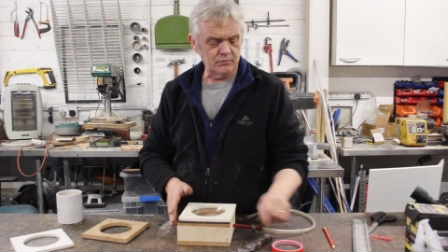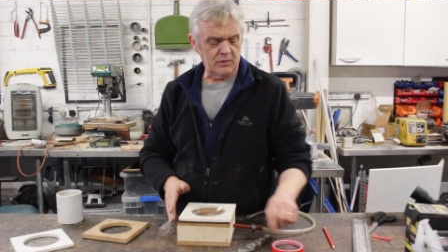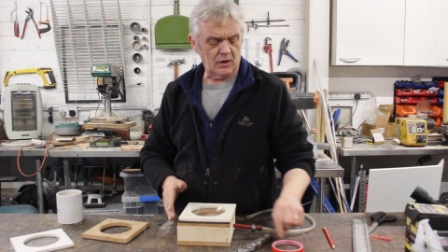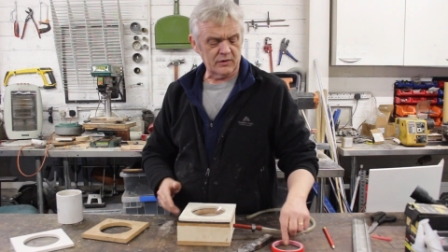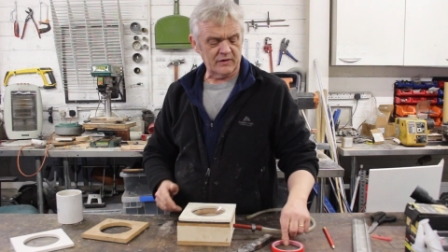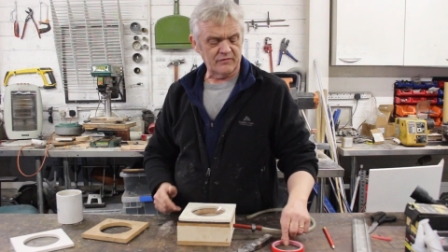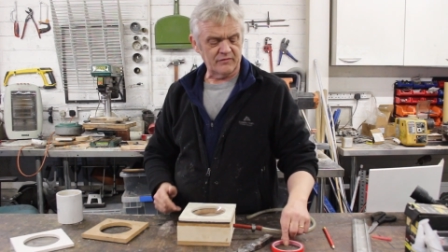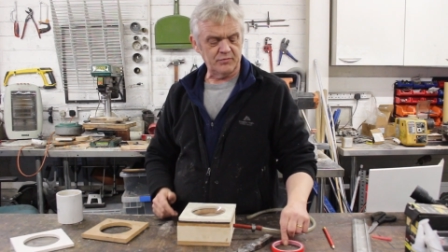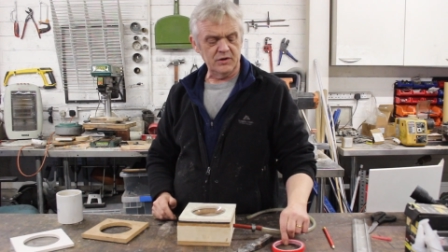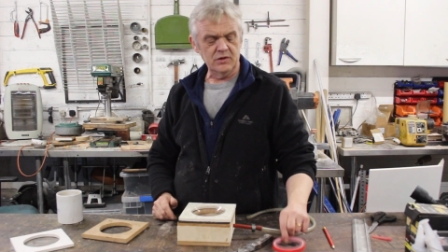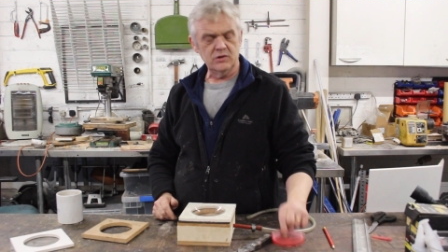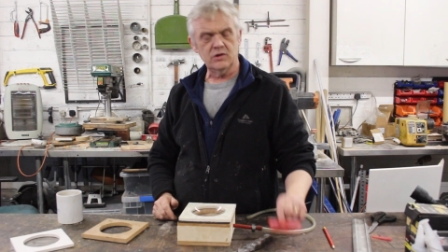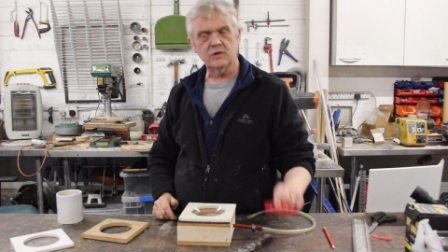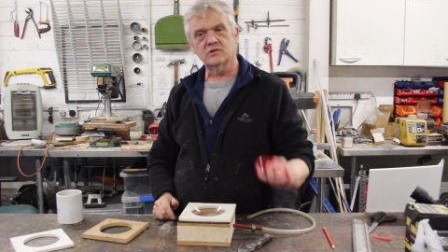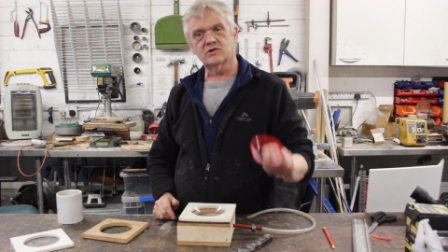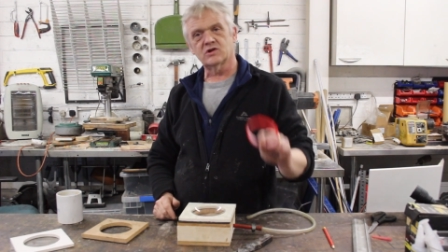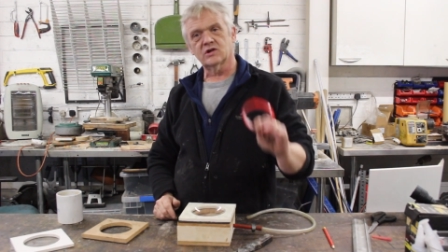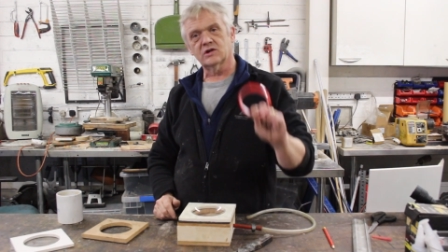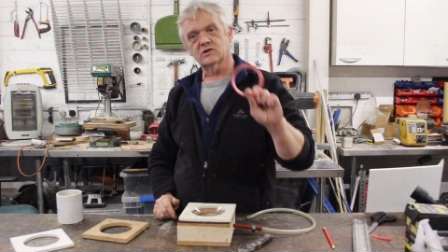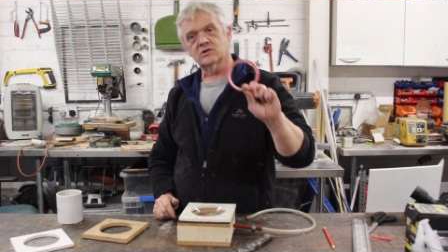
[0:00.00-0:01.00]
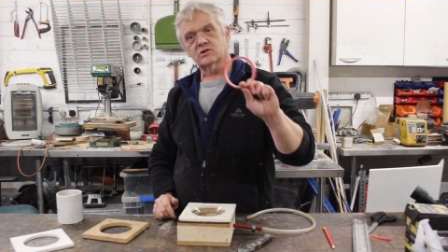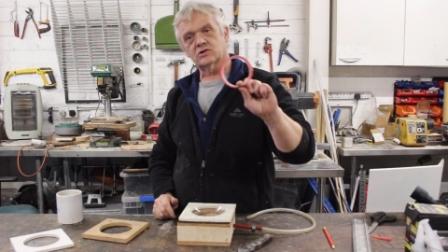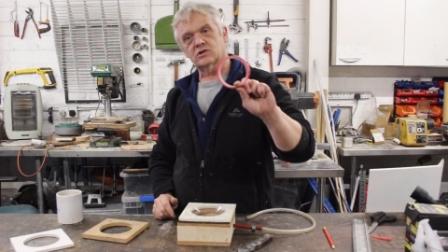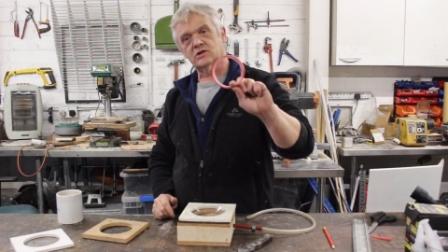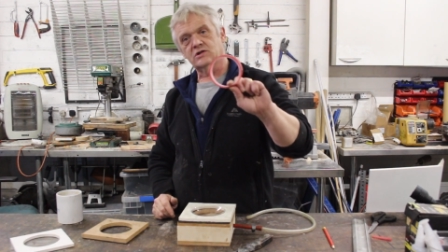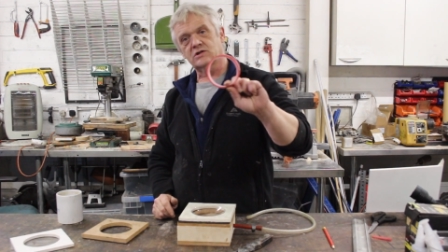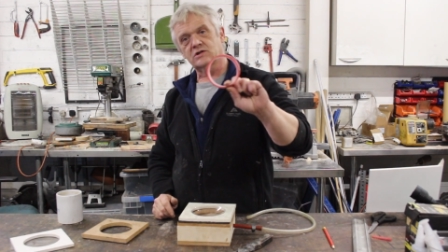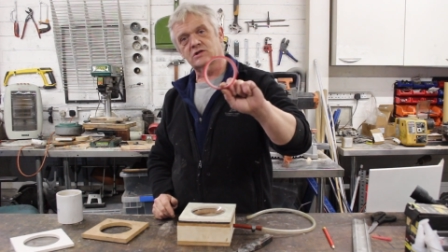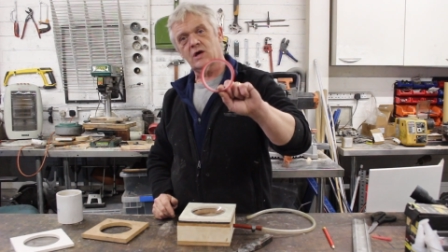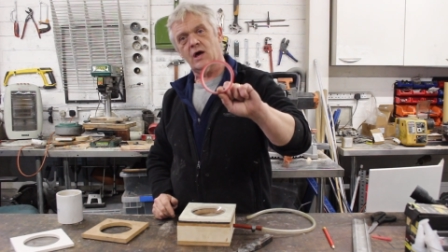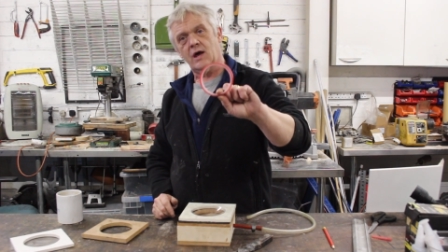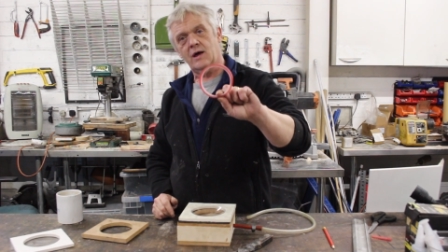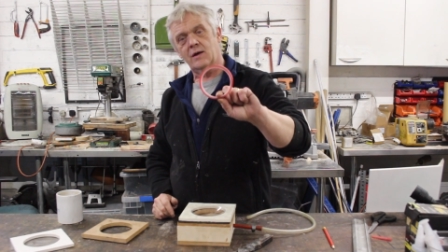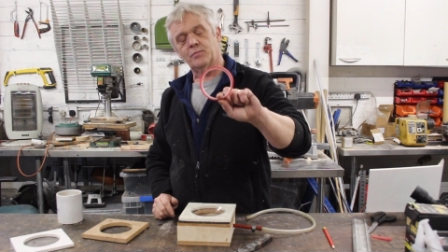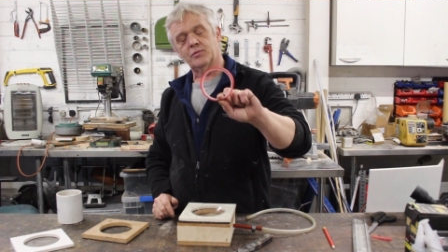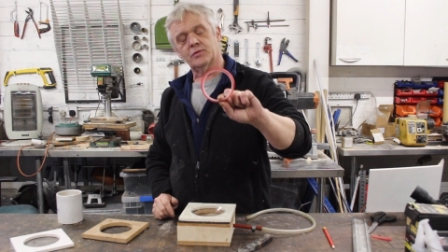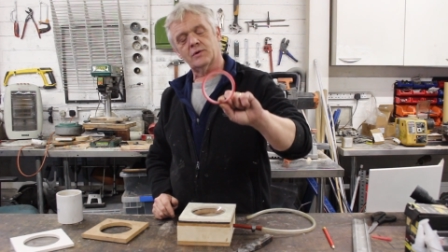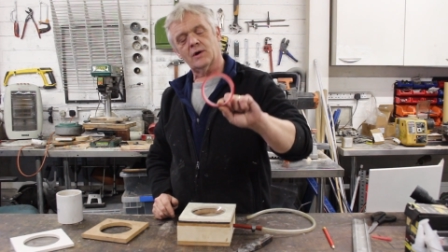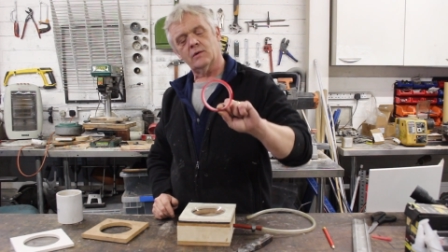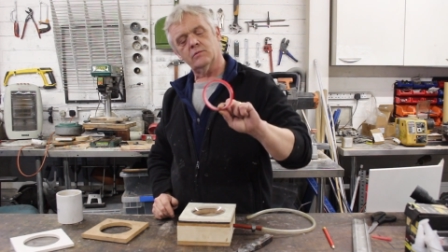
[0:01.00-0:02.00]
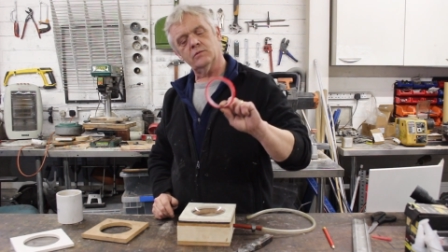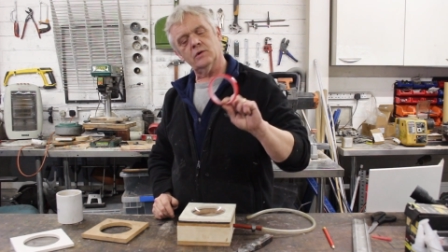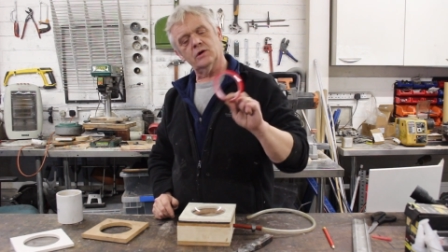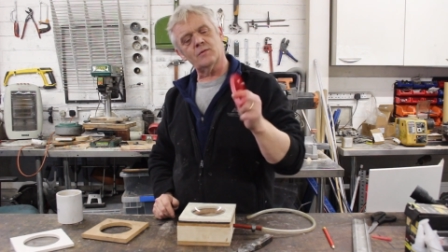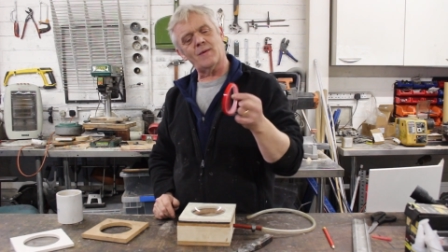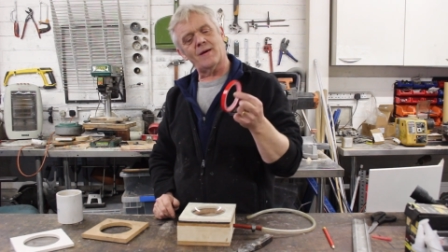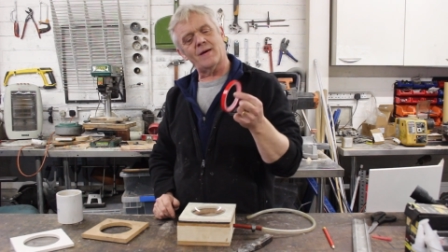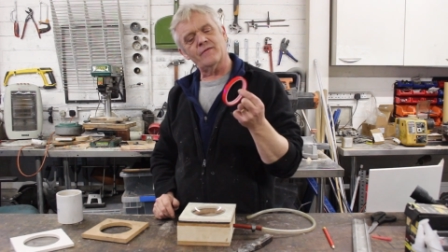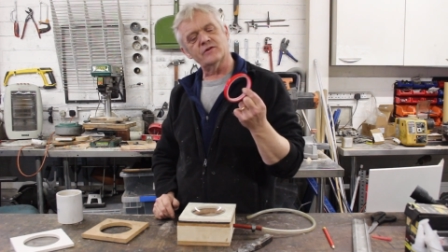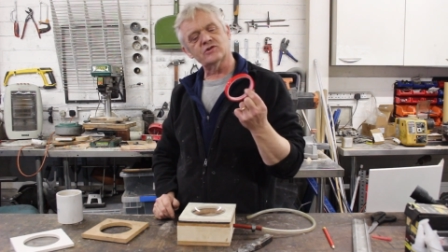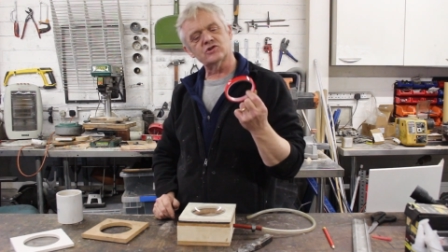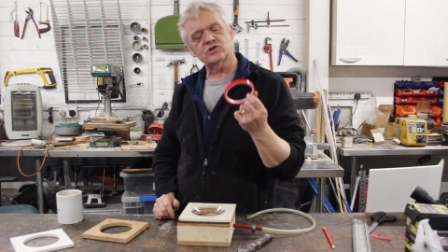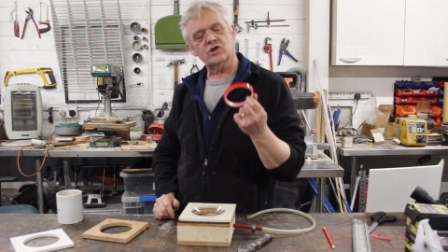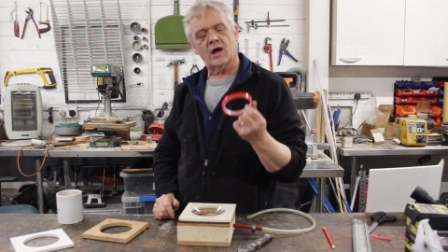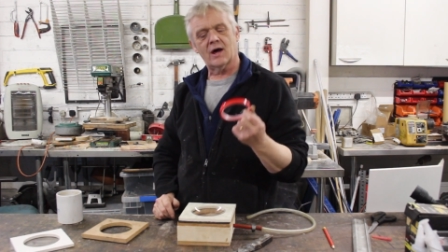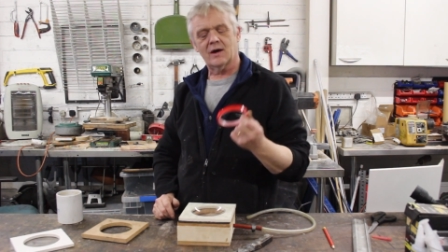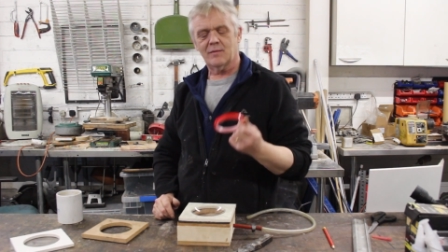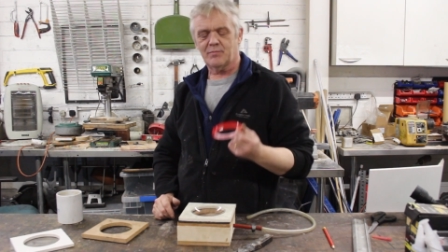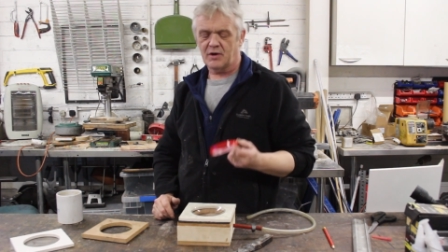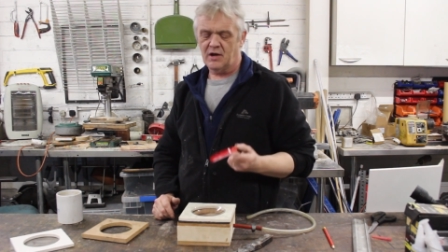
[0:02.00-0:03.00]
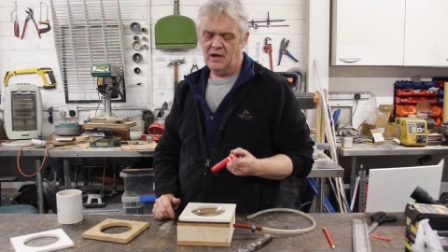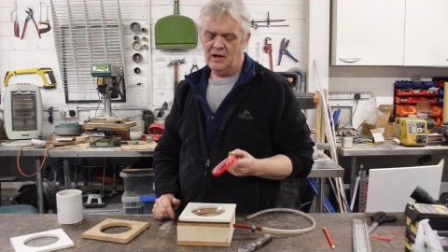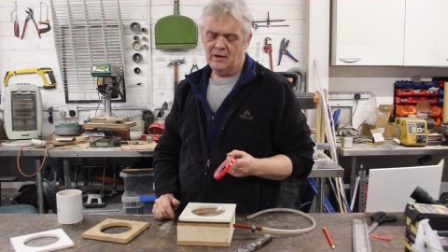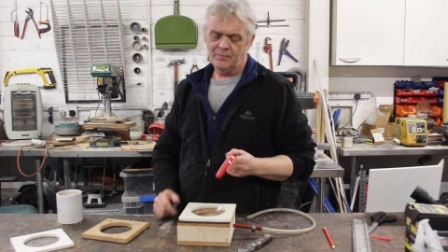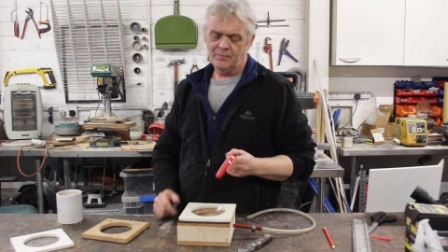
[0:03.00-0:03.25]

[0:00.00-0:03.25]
what I've been using is this tape. Now a word about this tape.